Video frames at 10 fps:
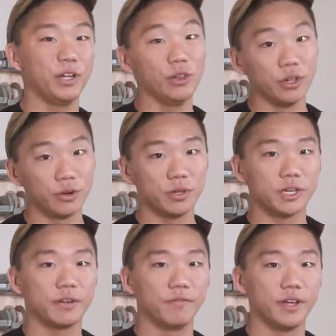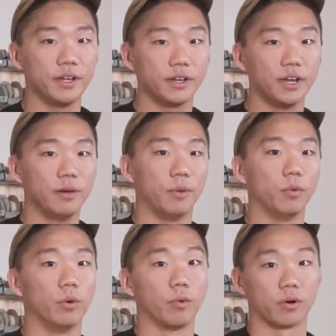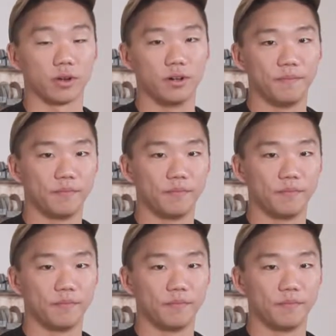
a little inconvenient but will work.